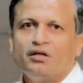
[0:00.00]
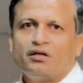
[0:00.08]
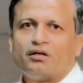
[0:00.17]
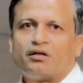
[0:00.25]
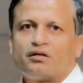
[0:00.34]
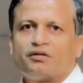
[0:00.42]

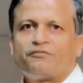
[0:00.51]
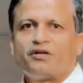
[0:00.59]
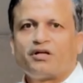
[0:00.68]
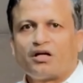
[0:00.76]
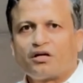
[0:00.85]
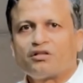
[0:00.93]
are
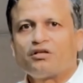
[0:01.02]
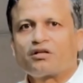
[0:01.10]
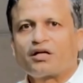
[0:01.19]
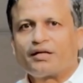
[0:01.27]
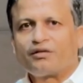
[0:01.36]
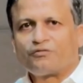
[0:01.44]
different other
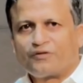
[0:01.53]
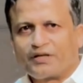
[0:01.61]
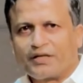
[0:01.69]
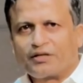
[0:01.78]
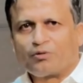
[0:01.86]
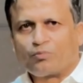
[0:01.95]
kind of a
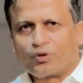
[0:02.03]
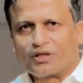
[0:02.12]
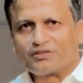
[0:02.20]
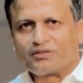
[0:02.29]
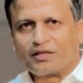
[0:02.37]
data points